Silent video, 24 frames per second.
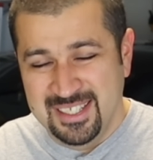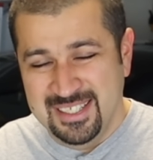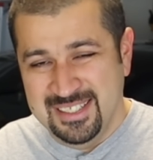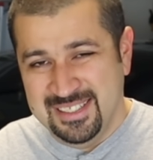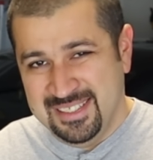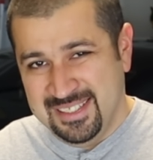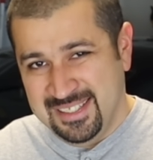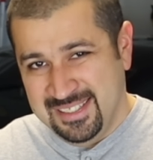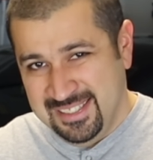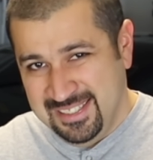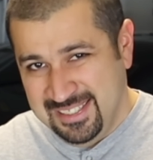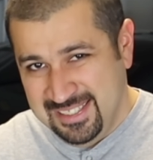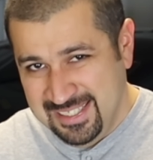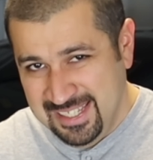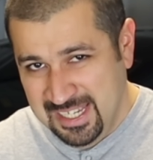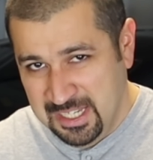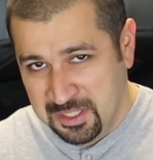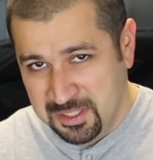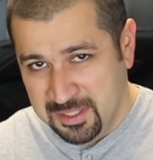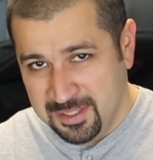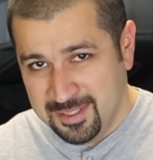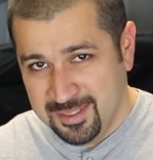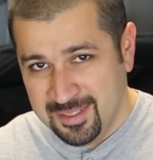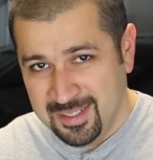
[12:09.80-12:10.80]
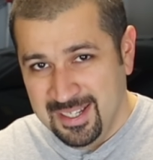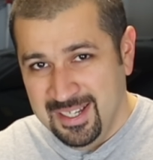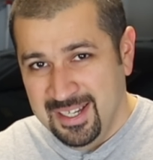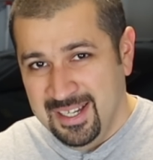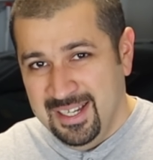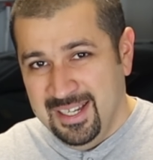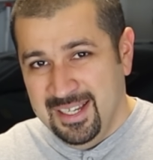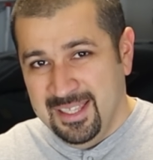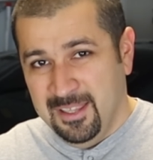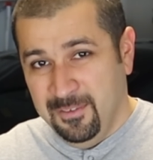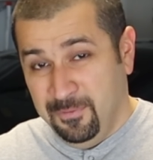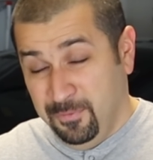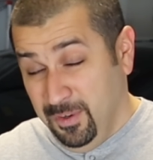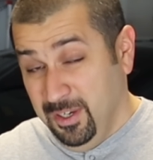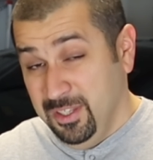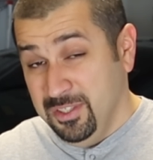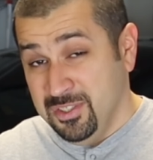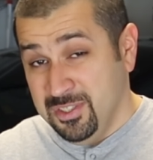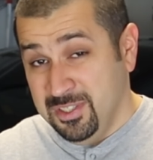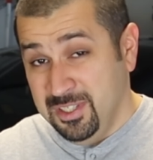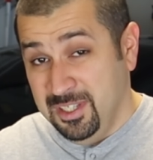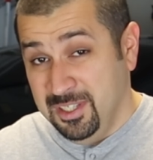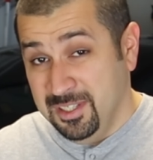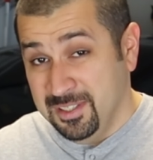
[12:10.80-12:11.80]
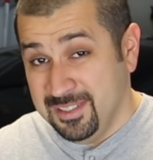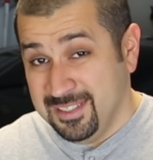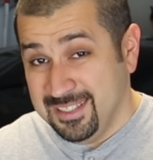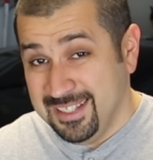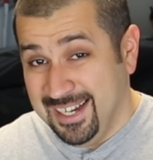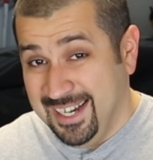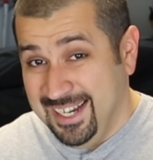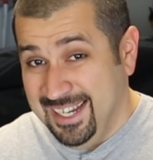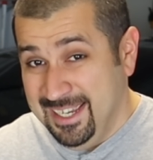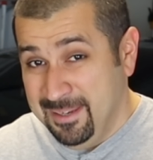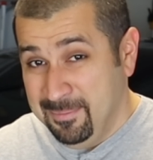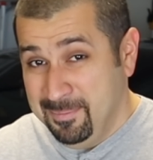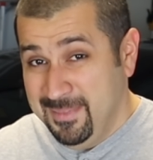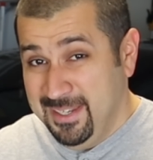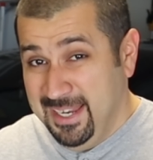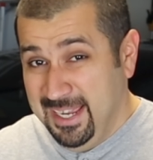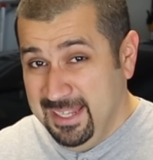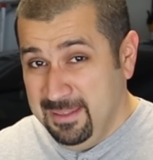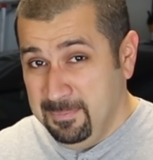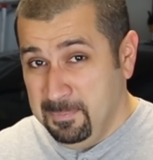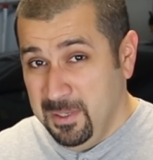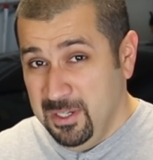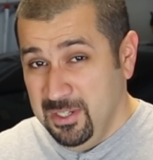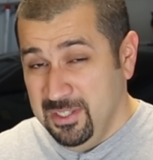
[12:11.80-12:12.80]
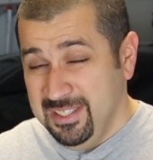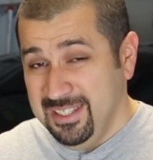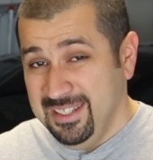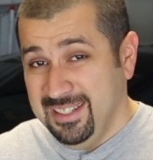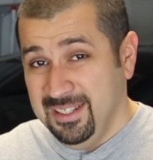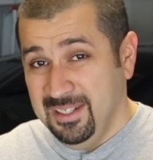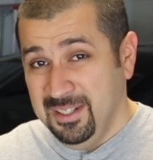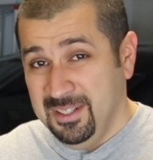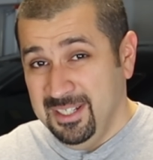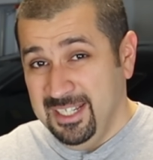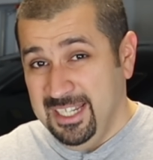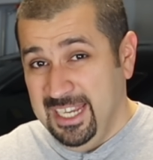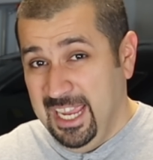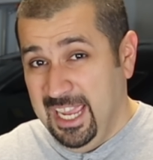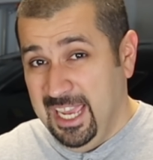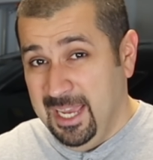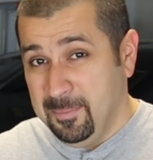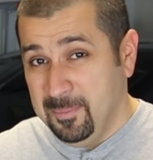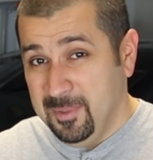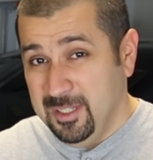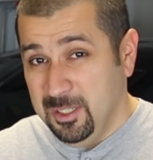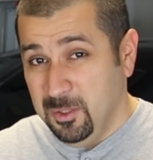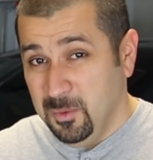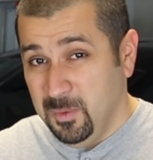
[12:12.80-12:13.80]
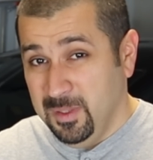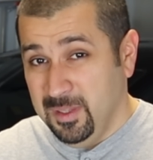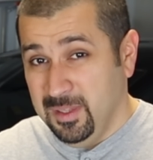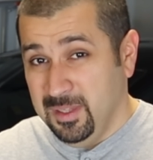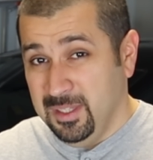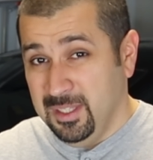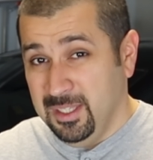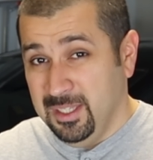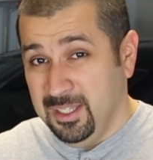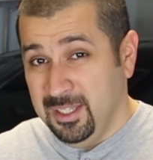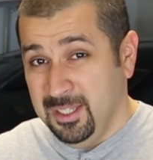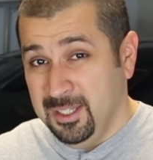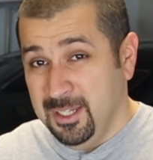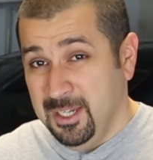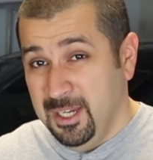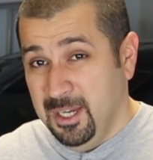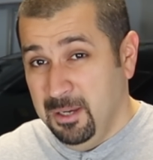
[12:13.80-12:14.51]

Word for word: is the seats. The front seats. I am not particularly happy with the